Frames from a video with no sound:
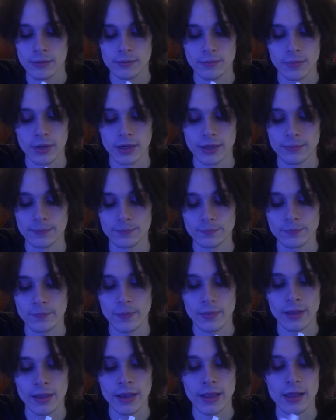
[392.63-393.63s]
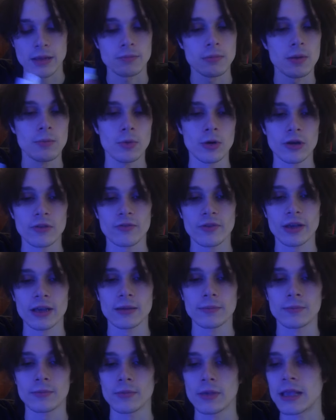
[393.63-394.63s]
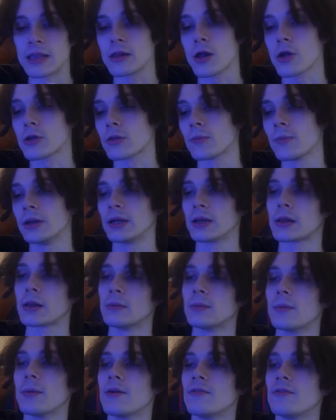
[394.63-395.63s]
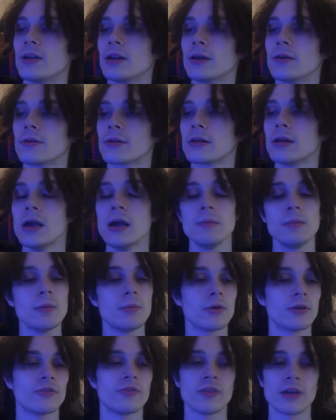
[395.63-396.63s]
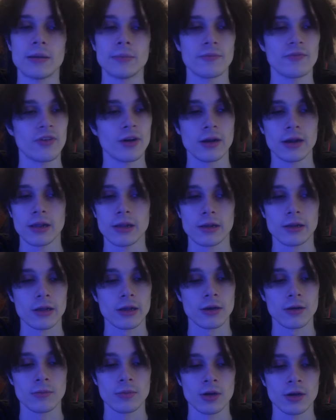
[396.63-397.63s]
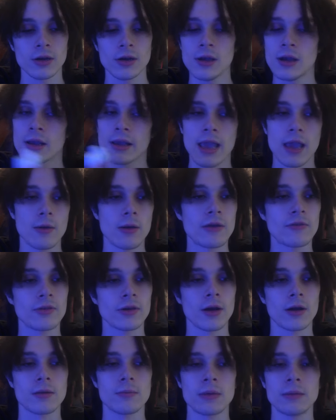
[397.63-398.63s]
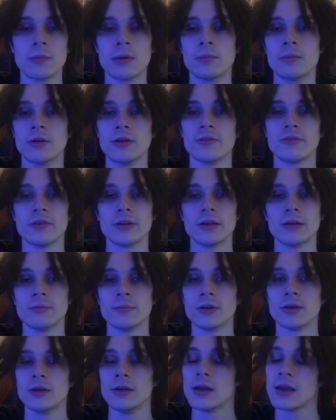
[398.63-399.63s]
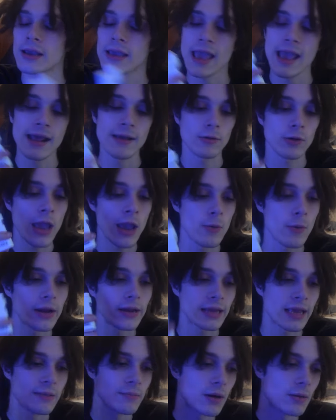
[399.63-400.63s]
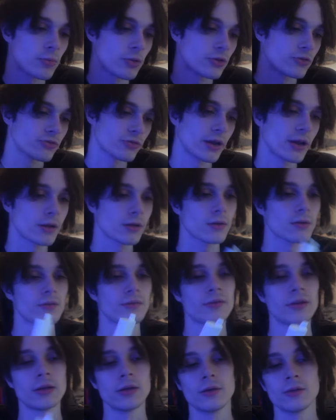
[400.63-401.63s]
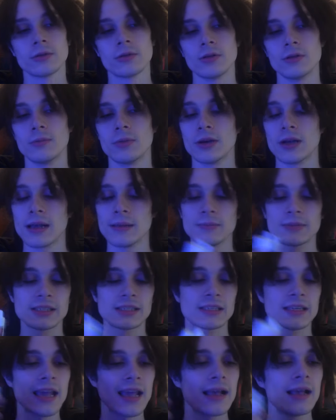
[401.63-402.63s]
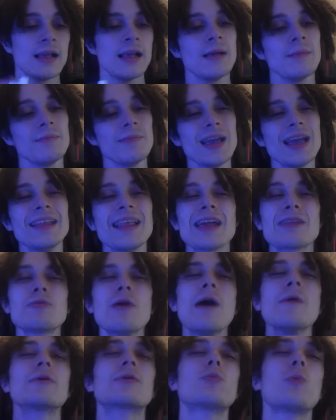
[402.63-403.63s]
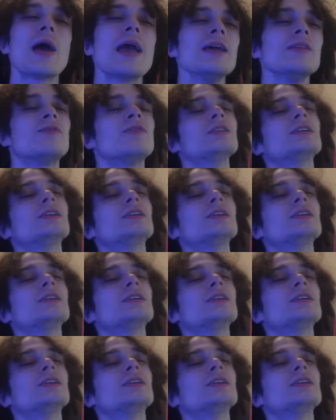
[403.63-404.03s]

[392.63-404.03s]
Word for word: But yeah, that's my boy Fam. He's also been in some of my videos. My boy Fam funny as hell, but can't wait for y'all to meet my boy Fam, but can't can't wait to get my boy Dregs on a video too, but I'm just Man, that's why I was waiting for